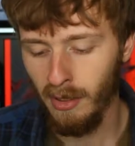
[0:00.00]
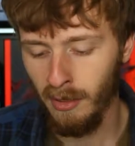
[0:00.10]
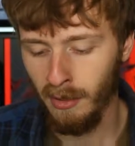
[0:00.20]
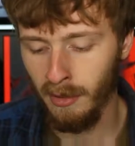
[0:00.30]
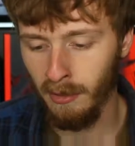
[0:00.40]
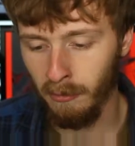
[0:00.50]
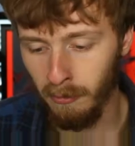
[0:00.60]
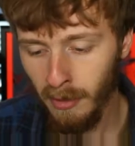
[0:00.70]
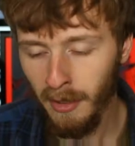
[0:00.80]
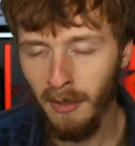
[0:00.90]
uh,
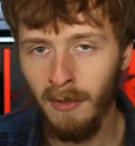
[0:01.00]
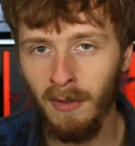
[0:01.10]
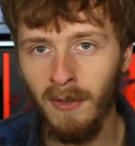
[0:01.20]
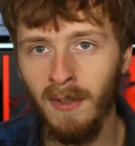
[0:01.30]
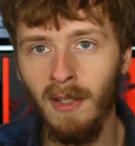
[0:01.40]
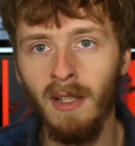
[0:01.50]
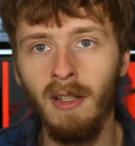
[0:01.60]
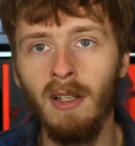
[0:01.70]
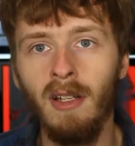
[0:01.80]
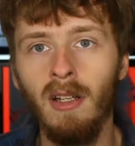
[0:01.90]
was
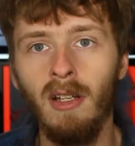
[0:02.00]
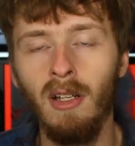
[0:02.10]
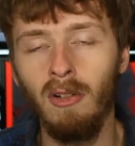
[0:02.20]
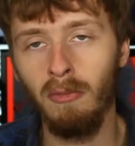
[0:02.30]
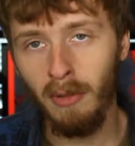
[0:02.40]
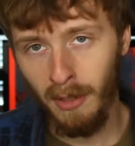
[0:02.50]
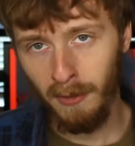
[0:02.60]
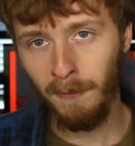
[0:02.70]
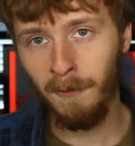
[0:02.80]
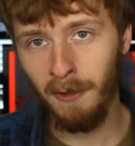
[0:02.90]

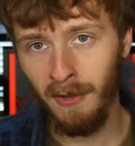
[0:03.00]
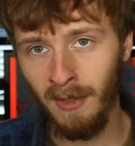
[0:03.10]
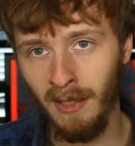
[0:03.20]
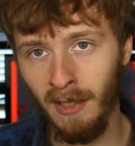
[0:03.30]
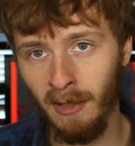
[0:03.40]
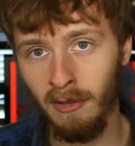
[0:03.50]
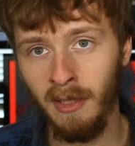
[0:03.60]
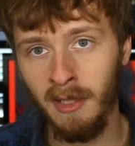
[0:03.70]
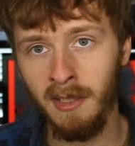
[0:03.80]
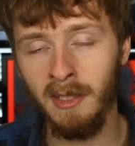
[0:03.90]
was for sale
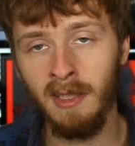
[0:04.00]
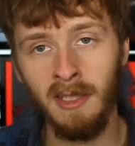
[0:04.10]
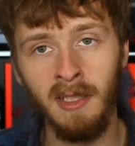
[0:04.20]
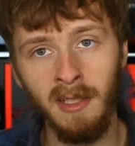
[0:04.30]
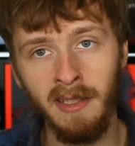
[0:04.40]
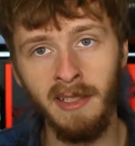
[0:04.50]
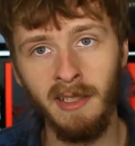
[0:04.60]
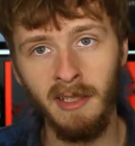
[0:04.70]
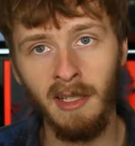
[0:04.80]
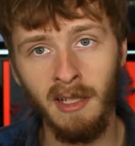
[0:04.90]
and it did
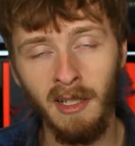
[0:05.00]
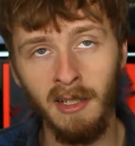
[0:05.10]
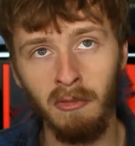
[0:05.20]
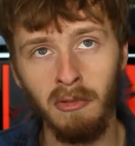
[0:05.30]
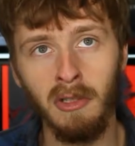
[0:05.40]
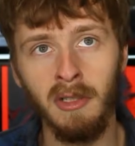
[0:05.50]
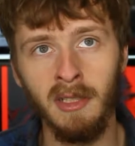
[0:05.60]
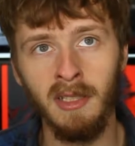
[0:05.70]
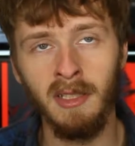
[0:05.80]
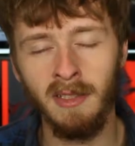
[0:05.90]
got or
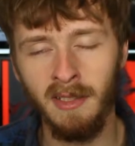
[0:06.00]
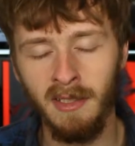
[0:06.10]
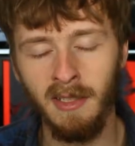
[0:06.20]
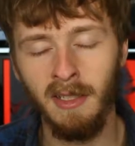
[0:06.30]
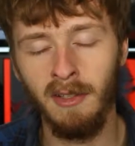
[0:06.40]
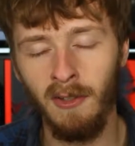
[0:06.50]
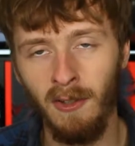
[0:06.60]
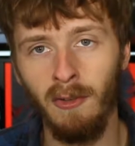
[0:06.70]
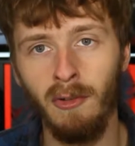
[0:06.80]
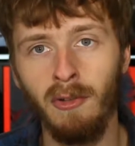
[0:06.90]
it did get
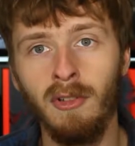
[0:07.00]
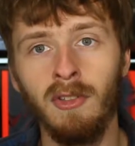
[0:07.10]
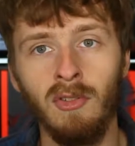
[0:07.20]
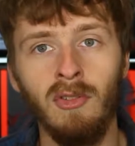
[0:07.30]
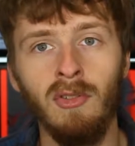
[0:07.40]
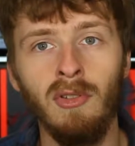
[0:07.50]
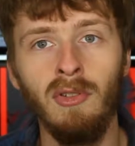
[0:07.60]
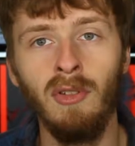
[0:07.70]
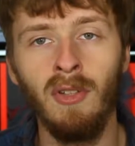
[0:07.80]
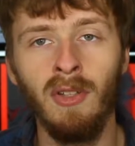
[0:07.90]
sold
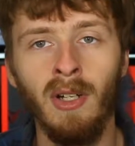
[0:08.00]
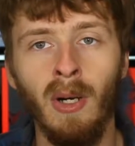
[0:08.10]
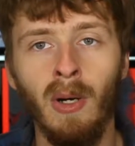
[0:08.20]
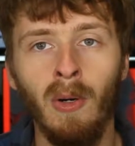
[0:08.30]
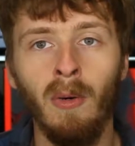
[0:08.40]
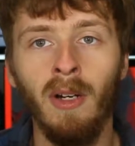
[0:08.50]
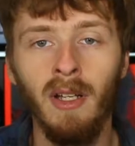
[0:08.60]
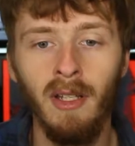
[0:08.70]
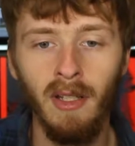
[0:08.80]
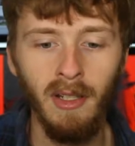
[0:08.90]
too so
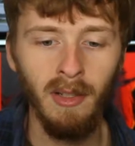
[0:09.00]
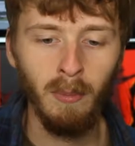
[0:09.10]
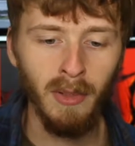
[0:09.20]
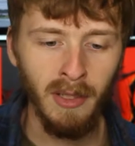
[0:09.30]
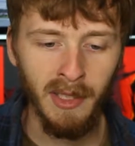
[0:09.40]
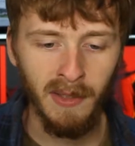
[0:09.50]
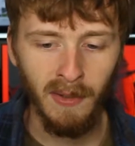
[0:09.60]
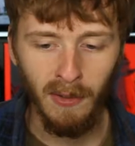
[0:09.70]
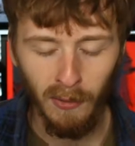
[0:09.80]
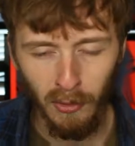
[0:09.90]
being that
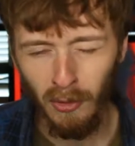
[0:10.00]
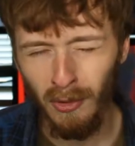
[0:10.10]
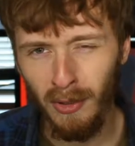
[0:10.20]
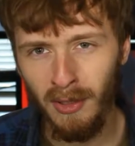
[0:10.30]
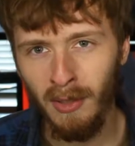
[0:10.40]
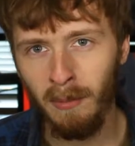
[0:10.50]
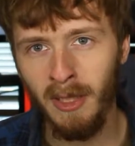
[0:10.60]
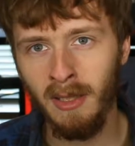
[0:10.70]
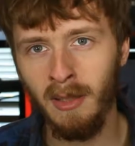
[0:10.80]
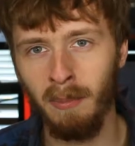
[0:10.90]
sold,
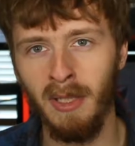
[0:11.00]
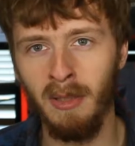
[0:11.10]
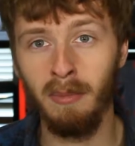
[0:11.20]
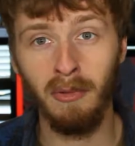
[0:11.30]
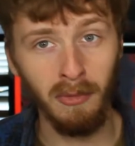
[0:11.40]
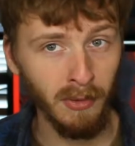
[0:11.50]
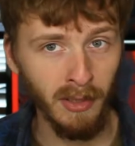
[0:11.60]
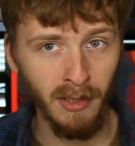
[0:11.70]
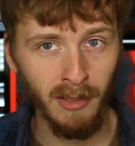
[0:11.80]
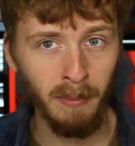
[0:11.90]
being the people who
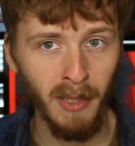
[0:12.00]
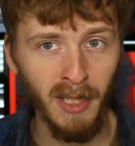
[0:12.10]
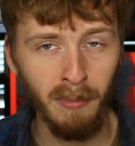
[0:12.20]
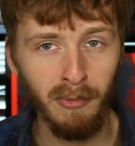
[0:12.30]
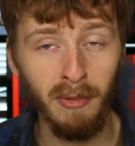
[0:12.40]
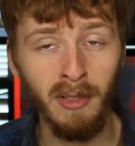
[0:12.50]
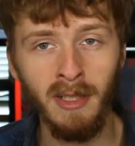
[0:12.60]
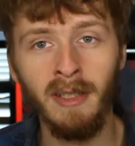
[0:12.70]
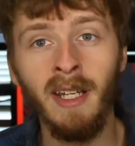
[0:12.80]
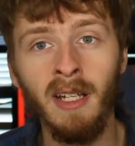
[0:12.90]
signed the paperwork,
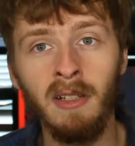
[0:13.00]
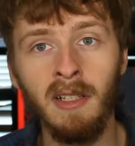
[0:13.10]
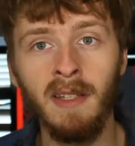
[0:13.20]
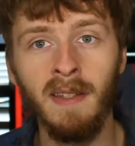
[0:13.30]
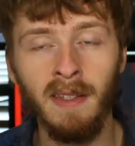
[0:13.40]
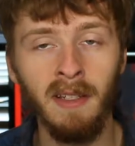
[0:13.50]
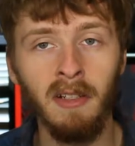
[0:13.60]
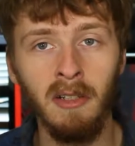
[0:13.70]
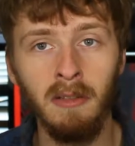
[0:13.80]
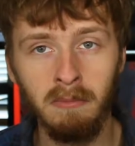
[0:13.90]
now it's their